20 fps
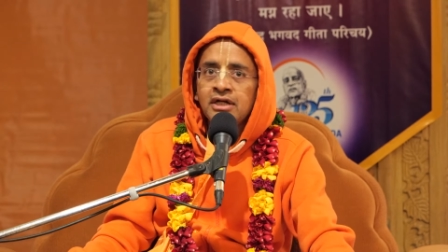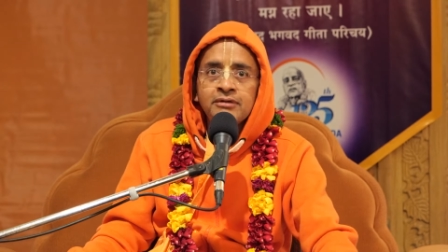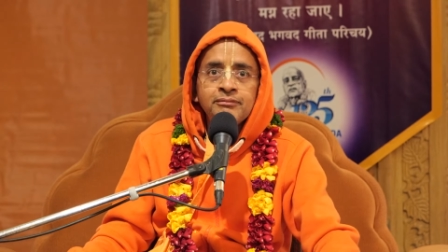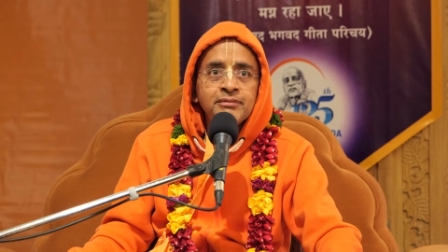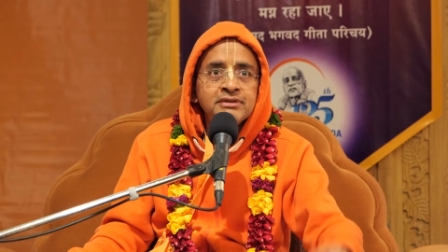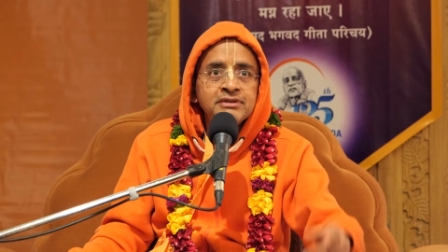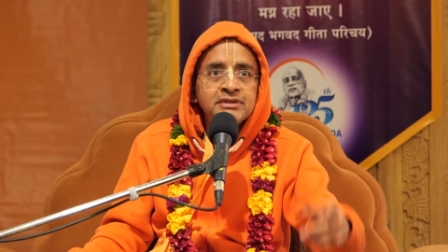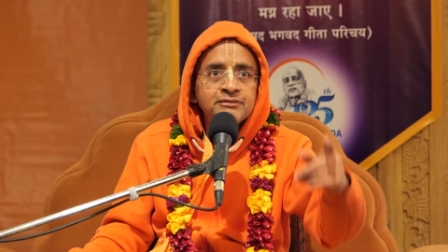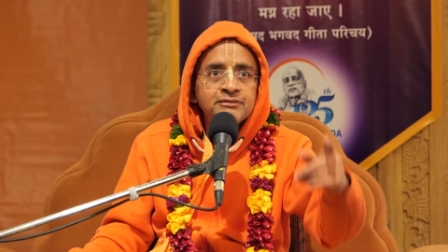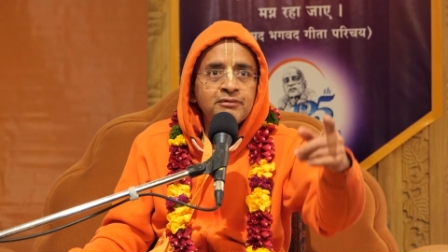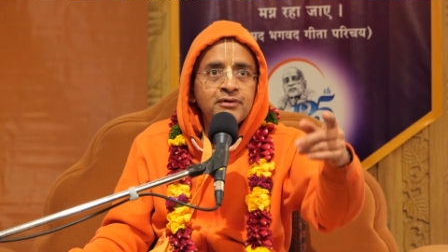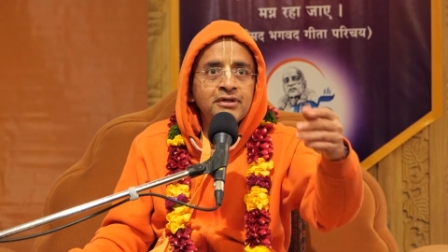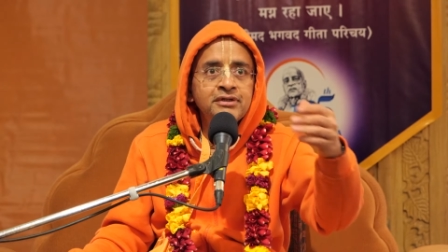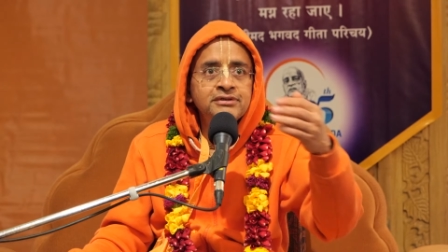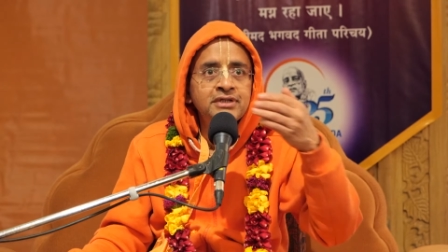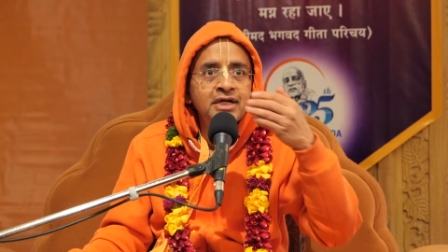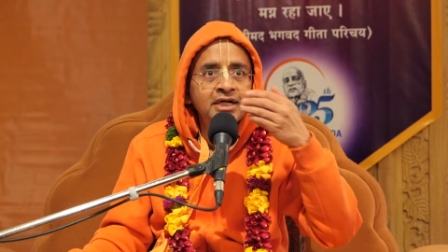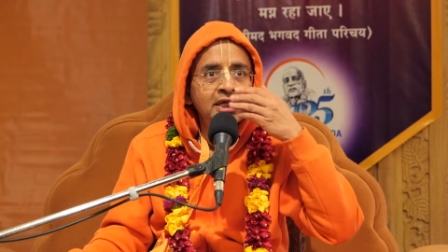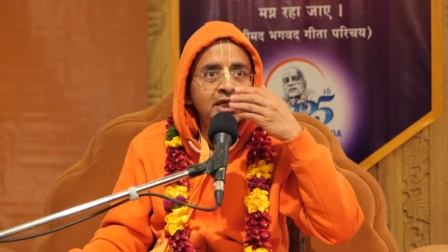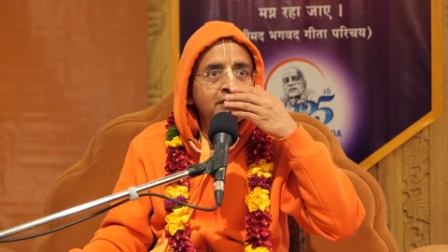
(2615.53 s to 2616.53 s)
That means this fellow
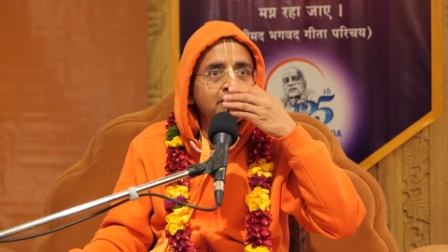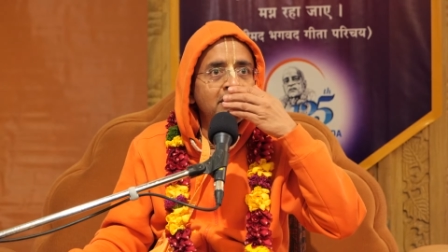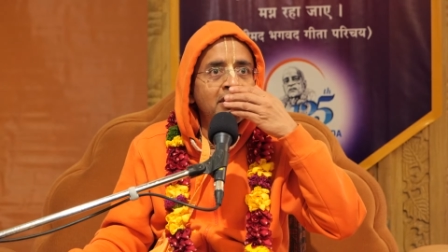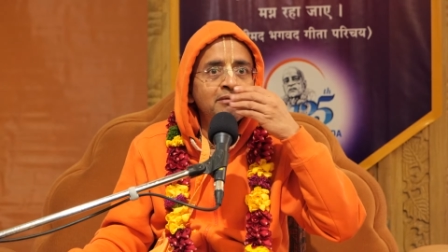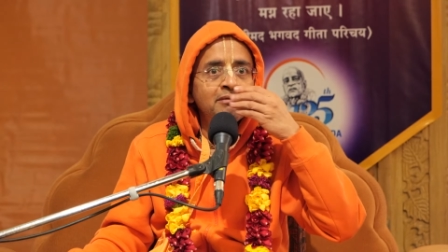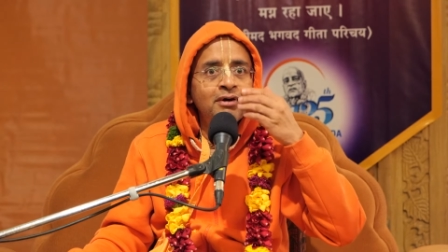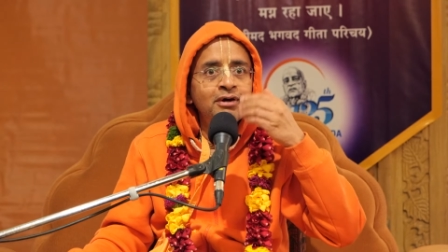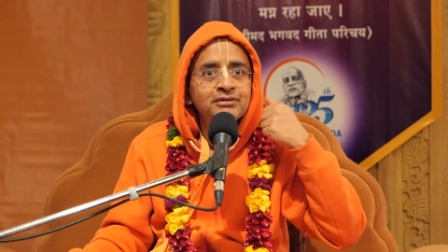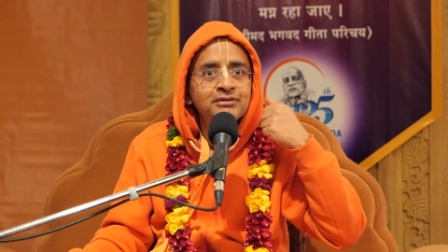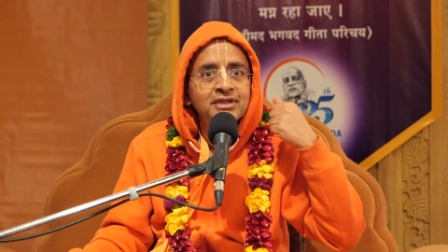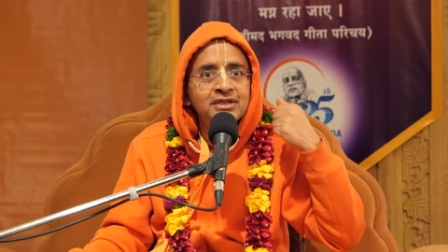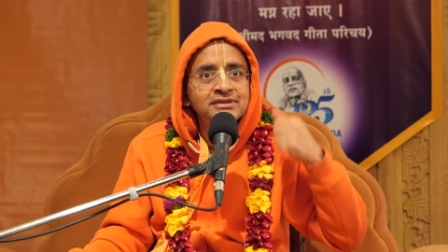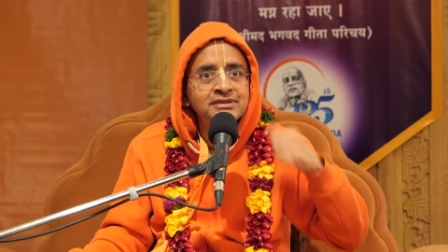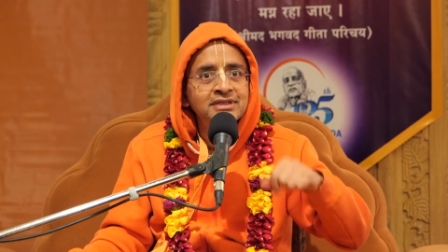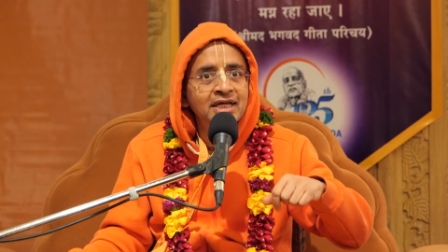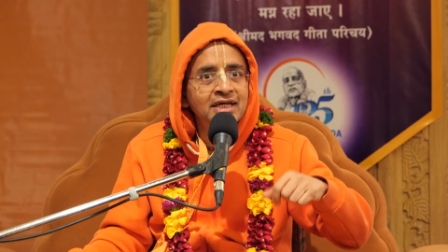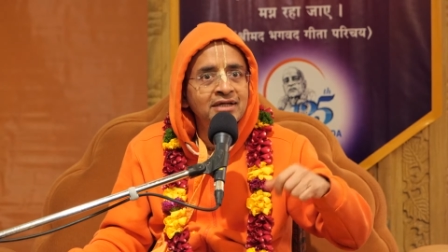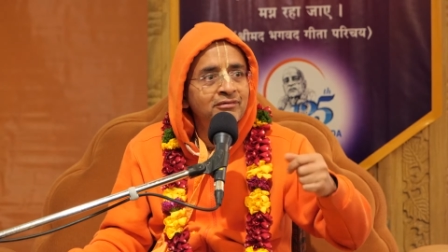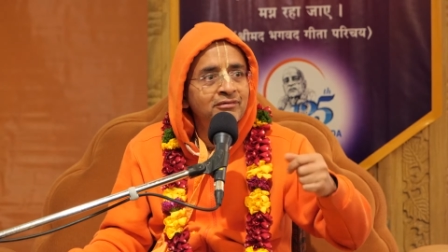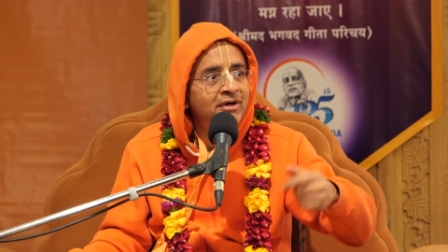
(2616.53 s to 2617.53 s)
is shutting my mouth and
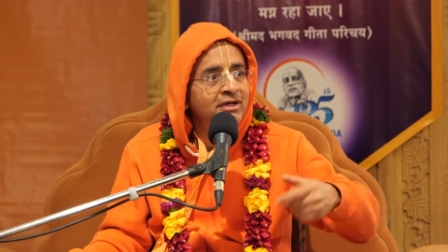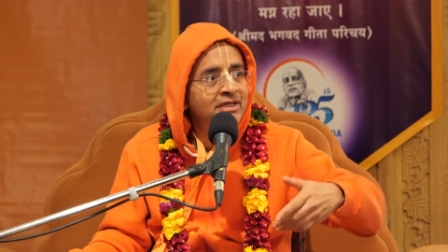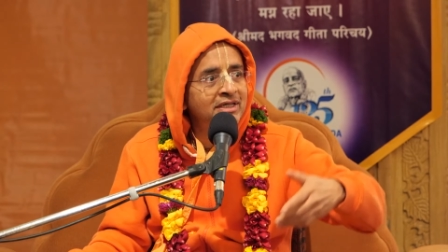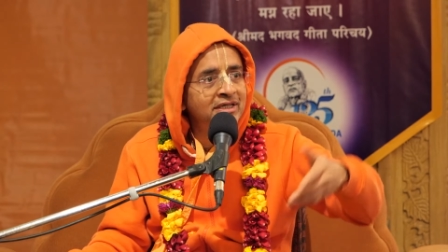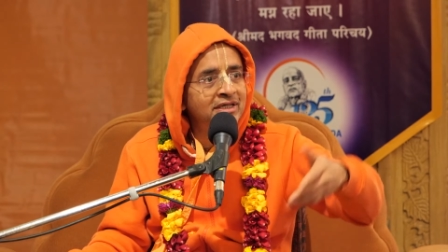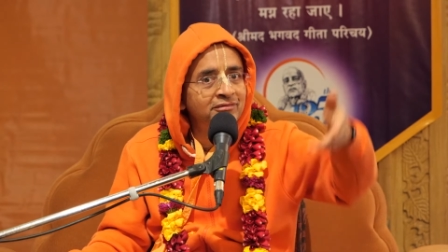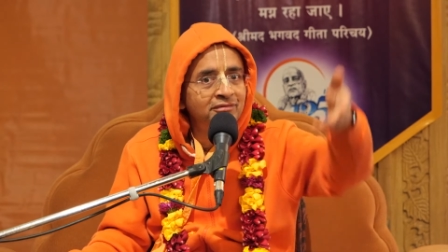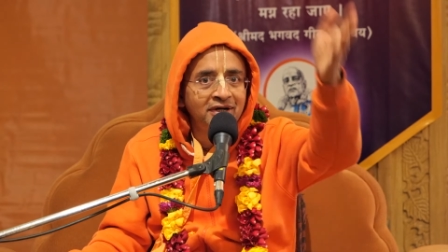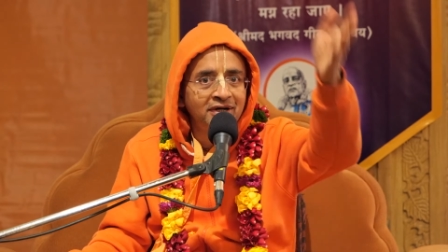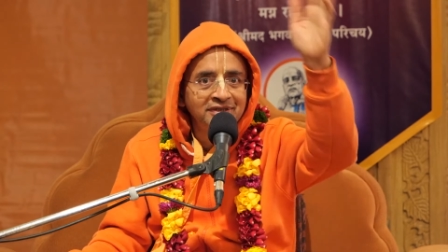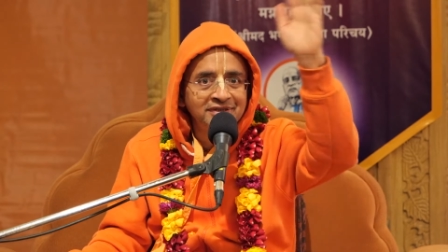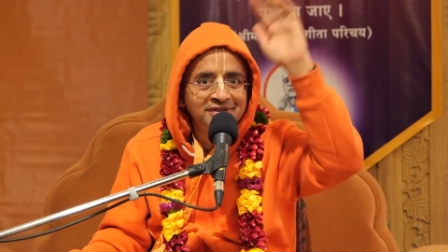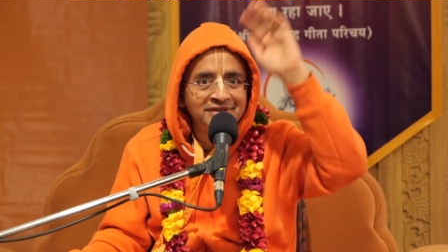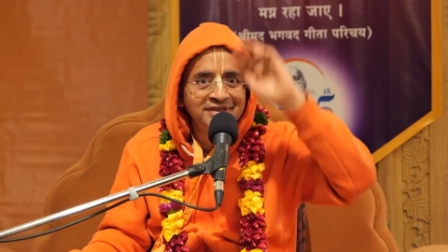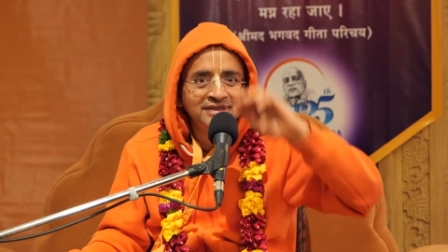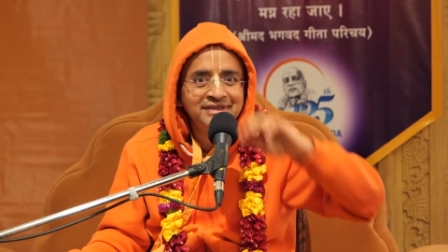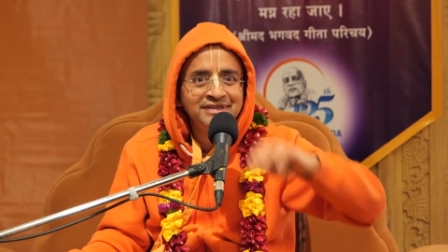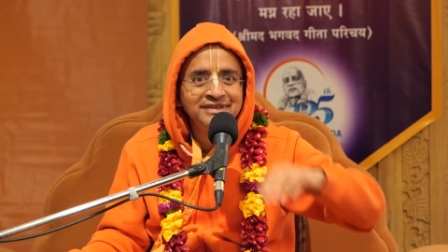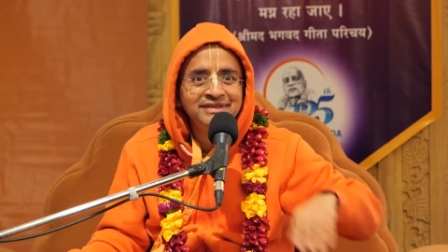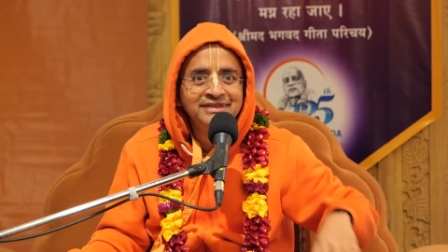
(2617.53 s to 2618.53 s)
saying what he
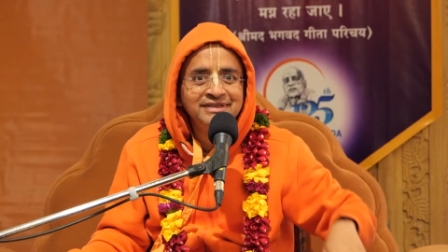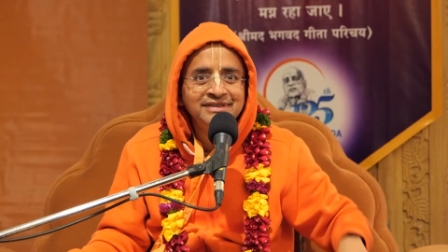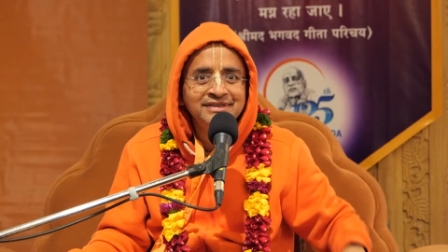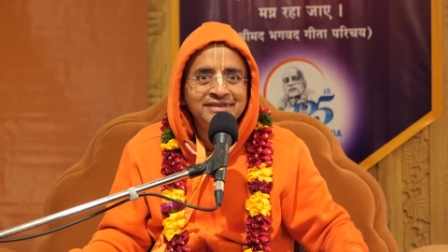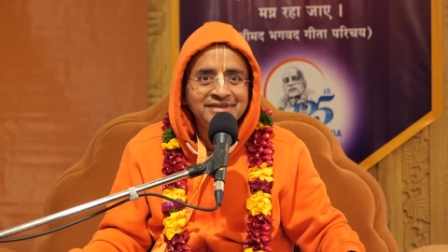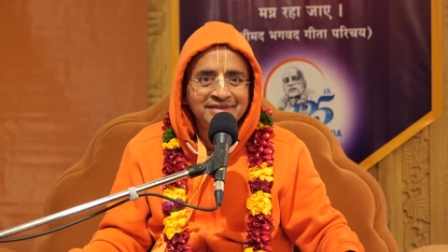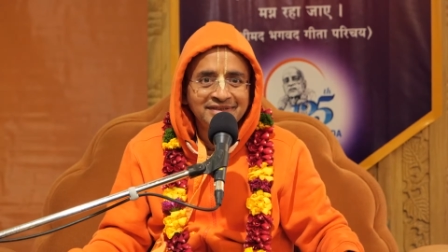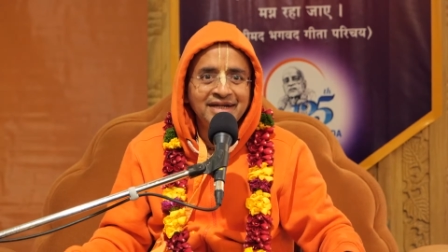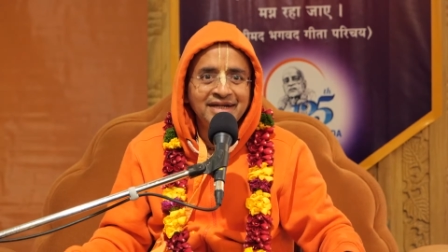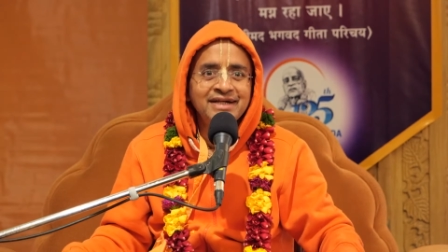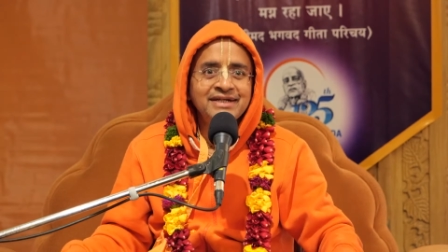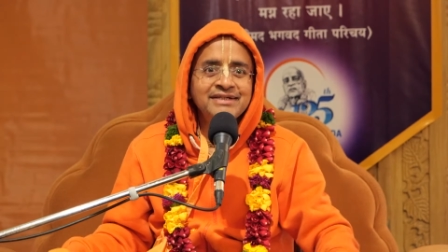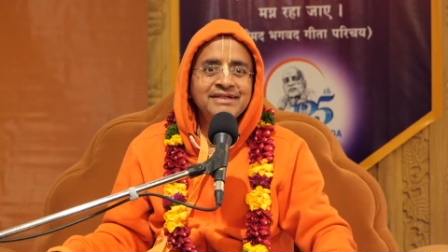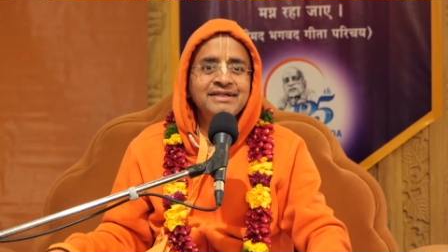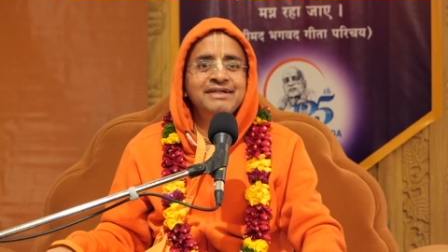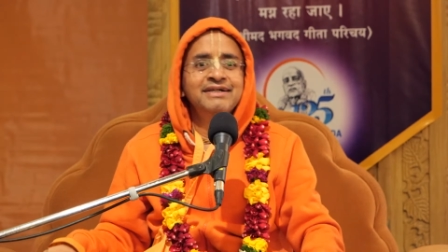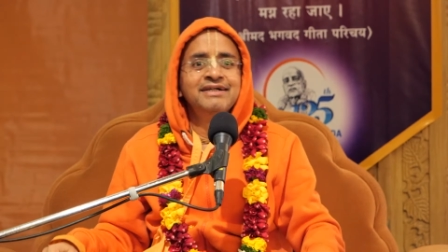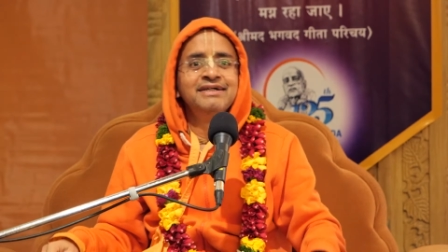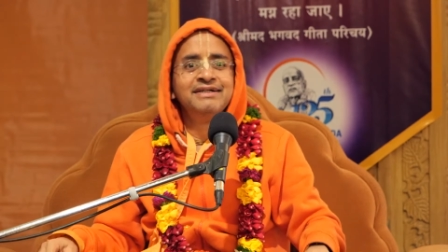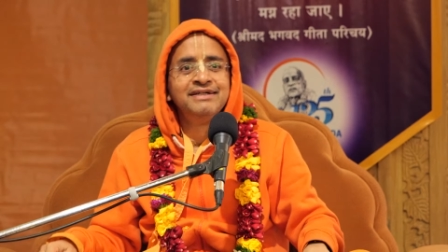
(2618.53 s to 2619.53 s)
wants. Correct,
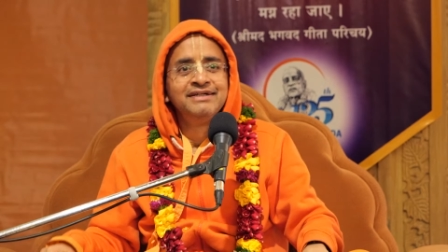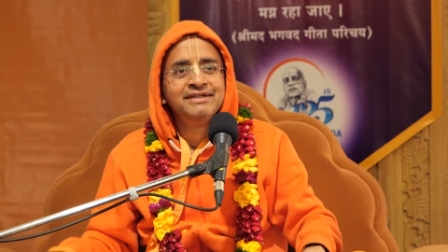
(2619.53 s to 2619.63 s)
na?